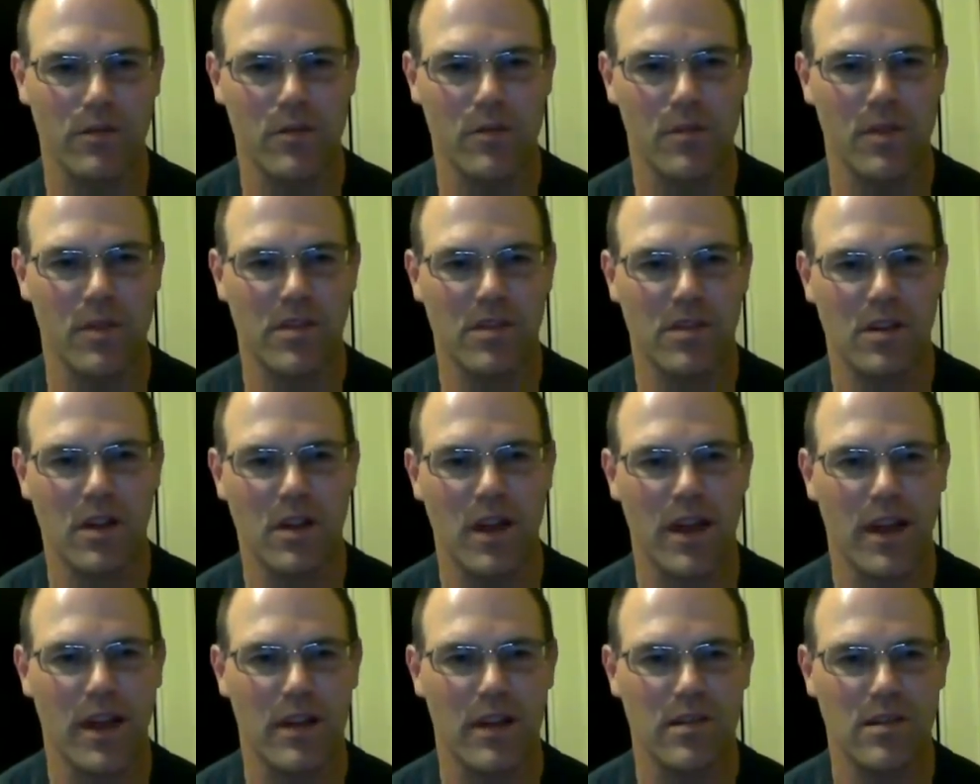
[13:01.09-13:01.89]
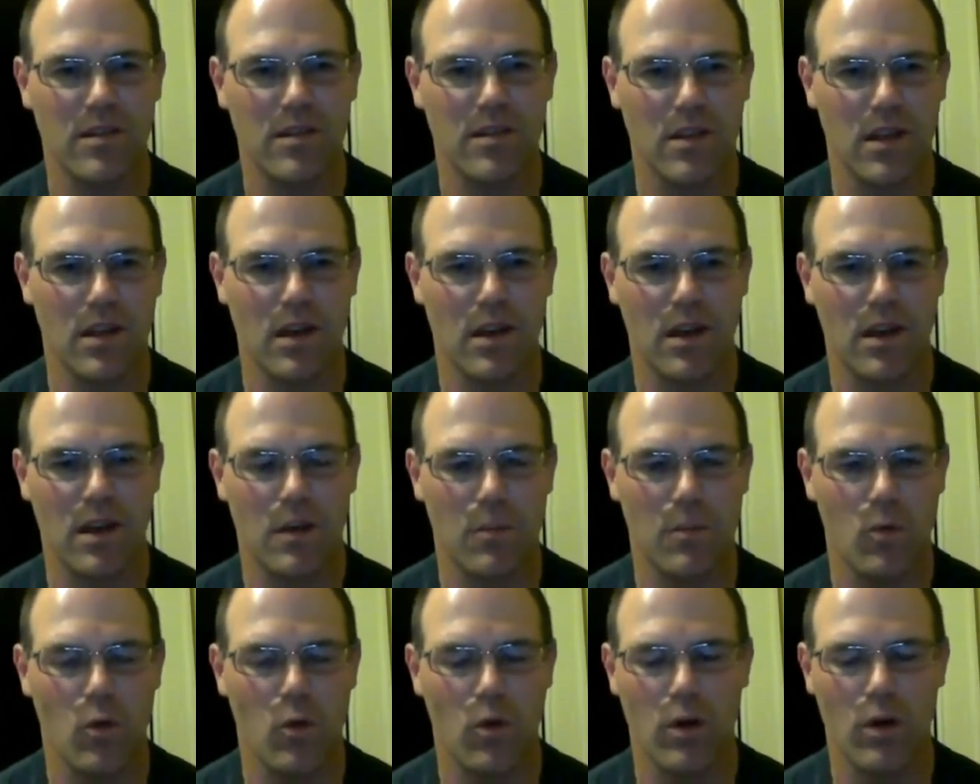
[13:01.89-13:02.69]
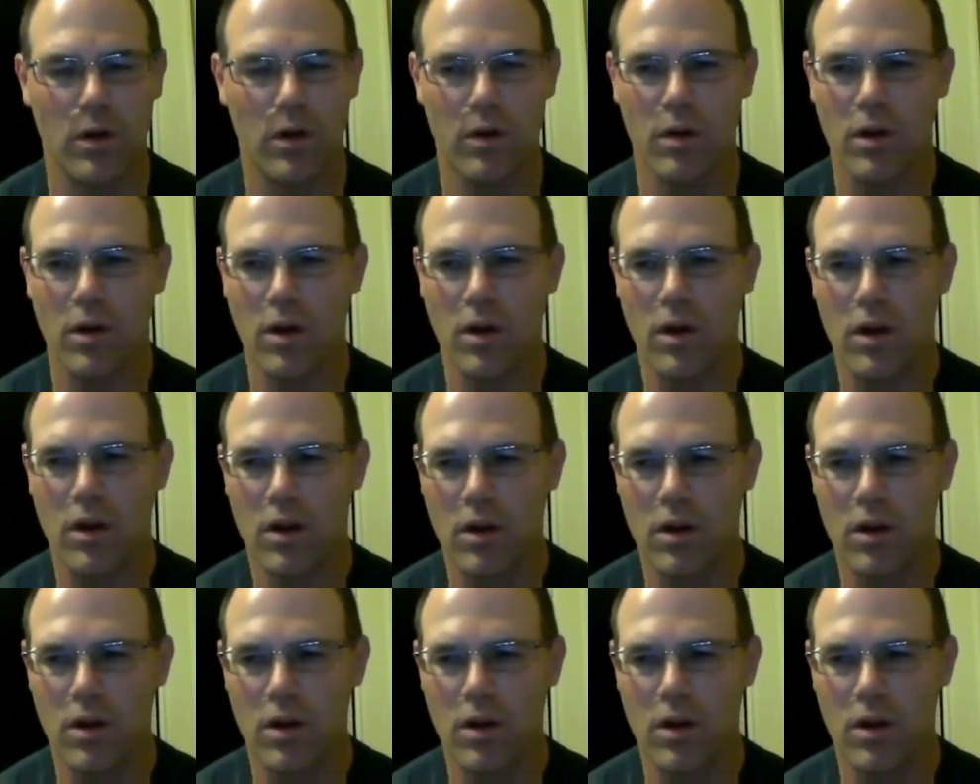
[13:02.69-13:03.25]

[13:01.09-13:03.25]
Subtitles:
from this class, or,